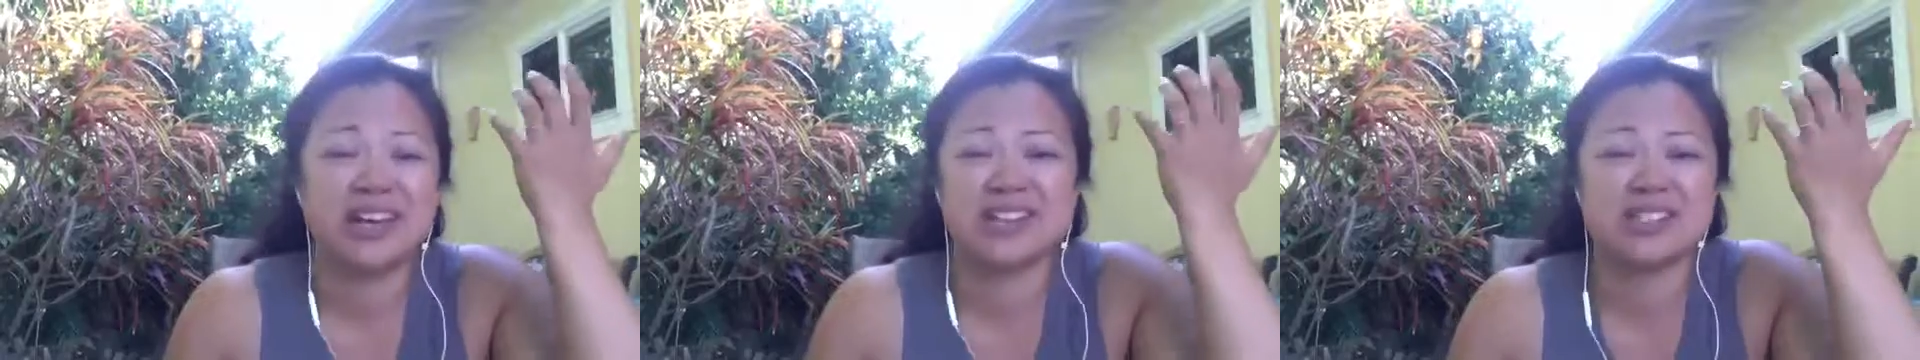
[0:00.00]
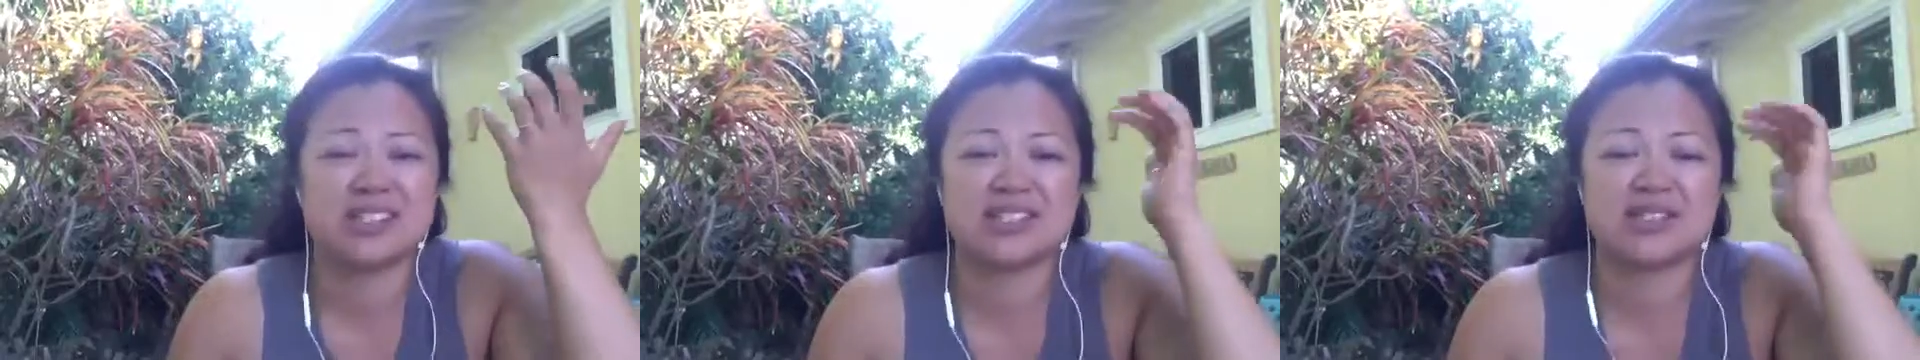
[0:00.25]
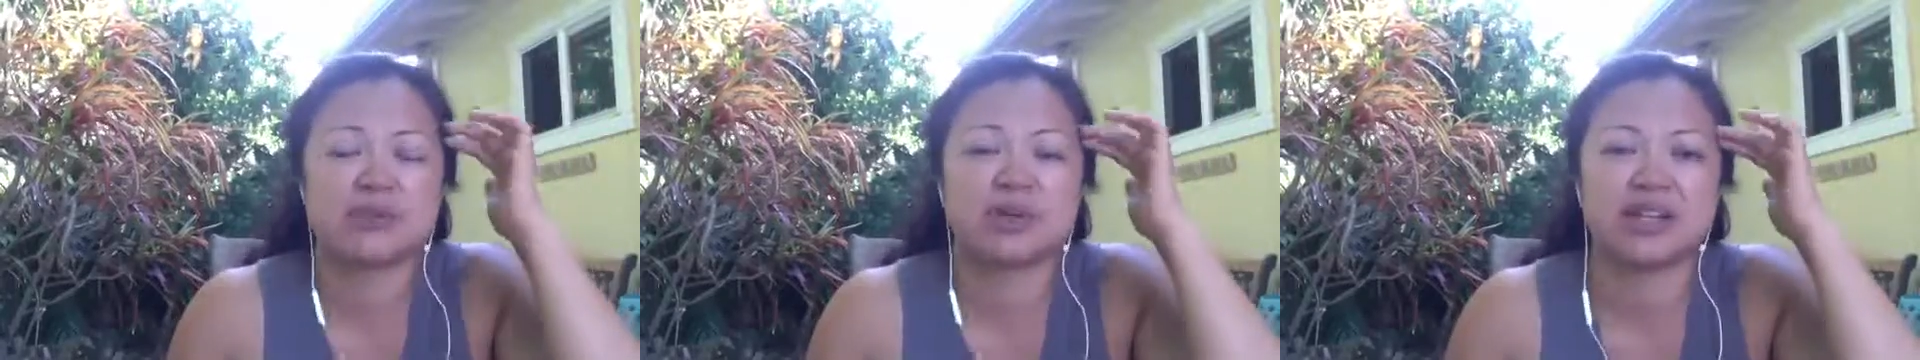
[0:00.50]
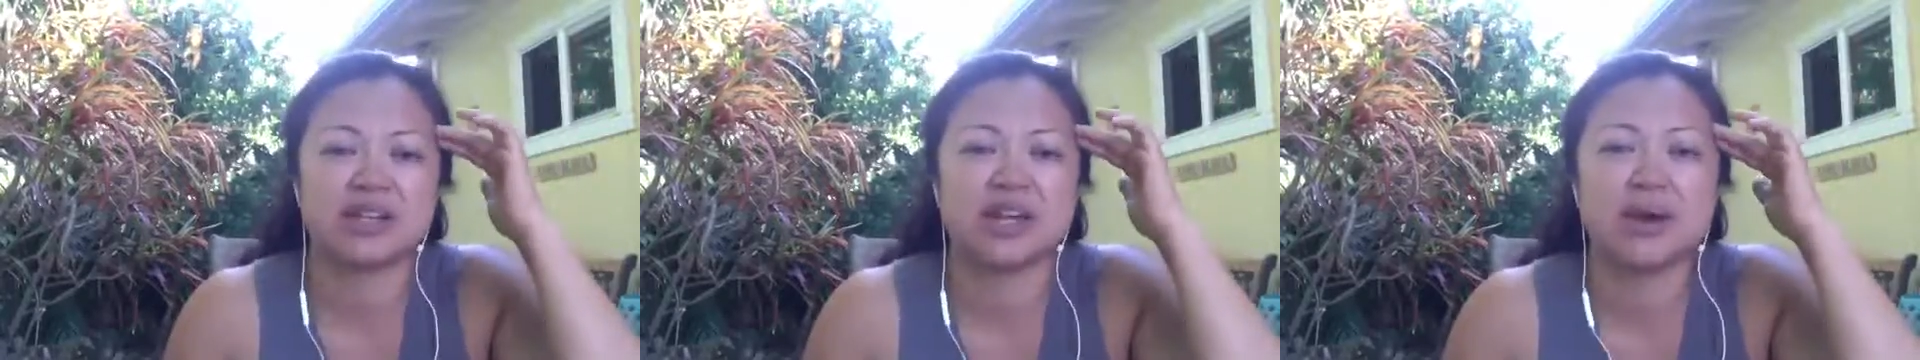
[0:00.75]
It's just
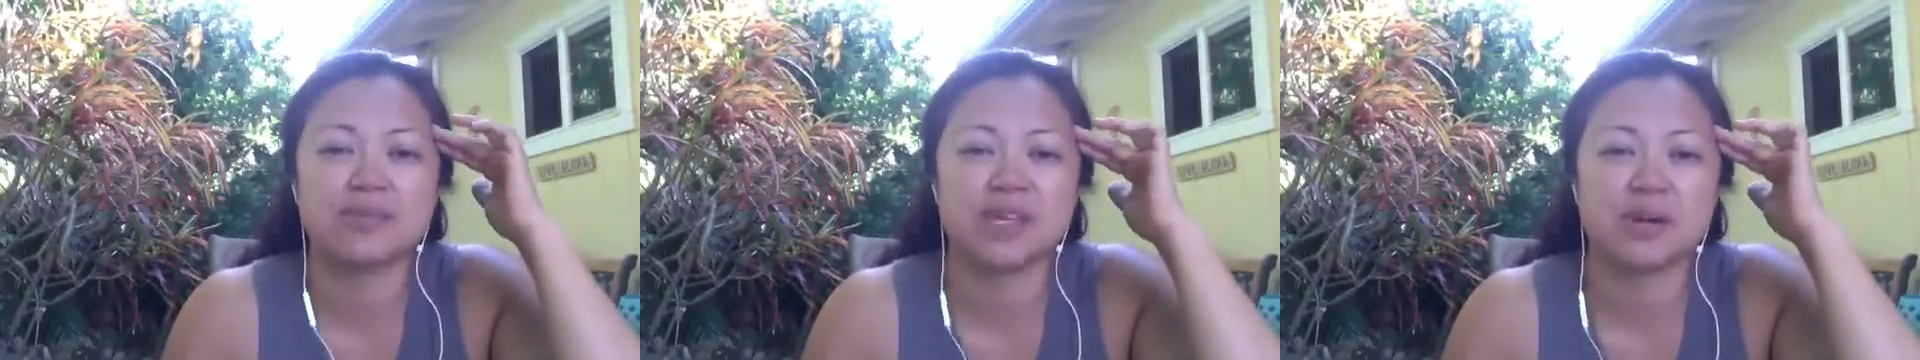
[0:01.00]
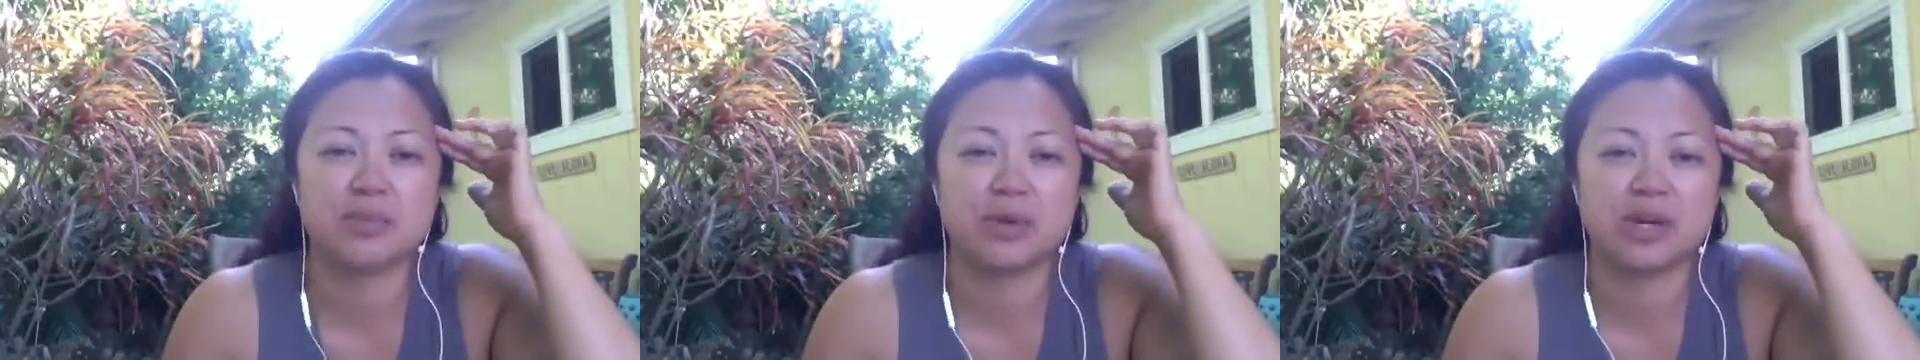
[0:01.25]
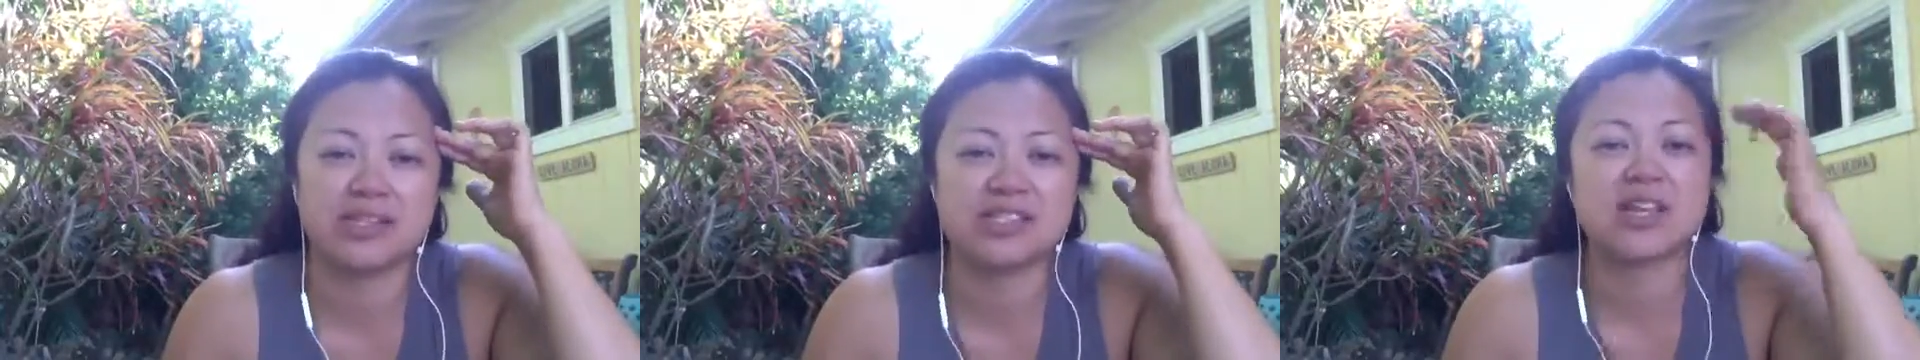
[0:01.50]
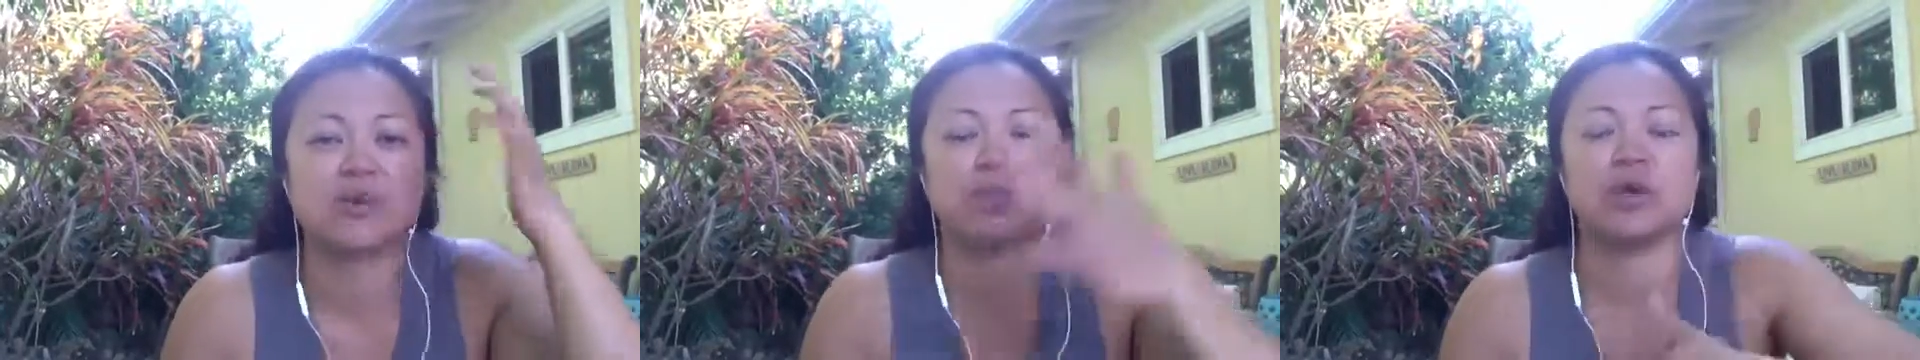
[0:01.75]
what comes up when
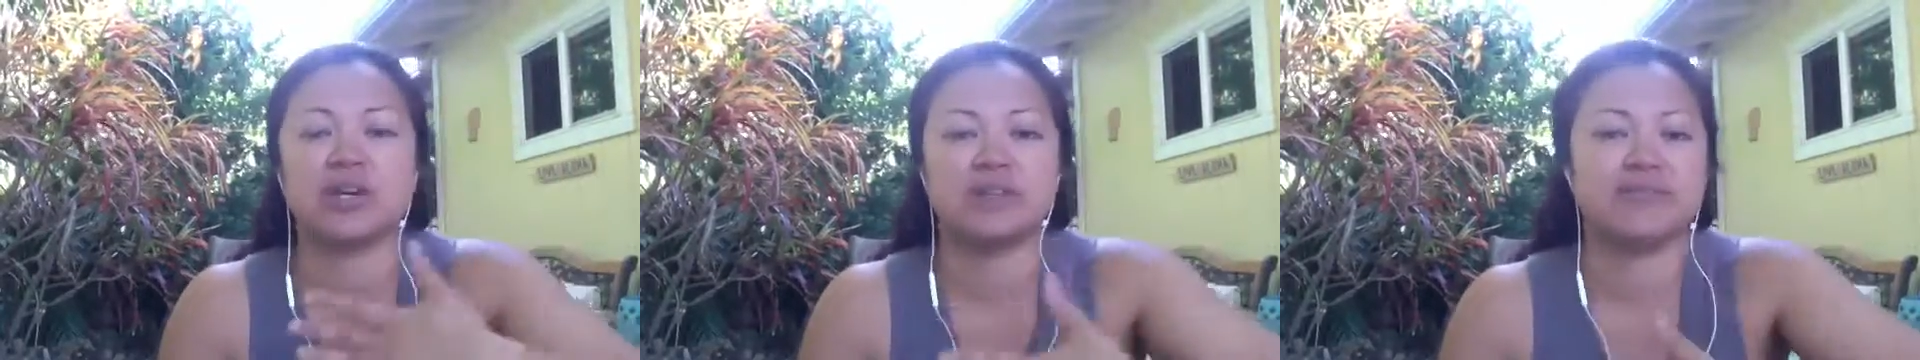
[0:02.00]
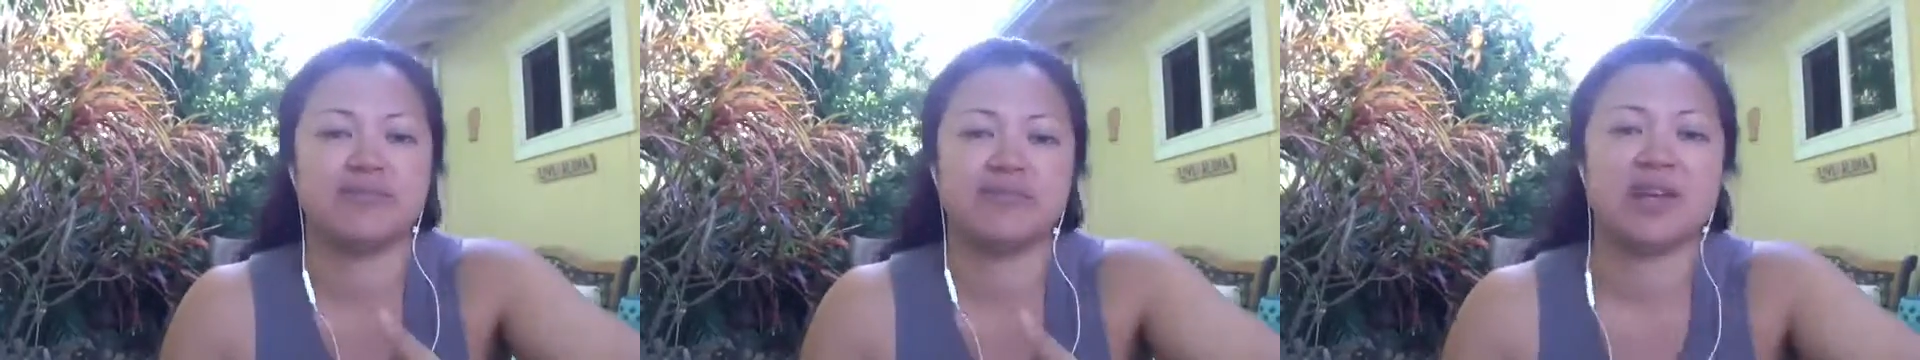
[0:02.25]
someone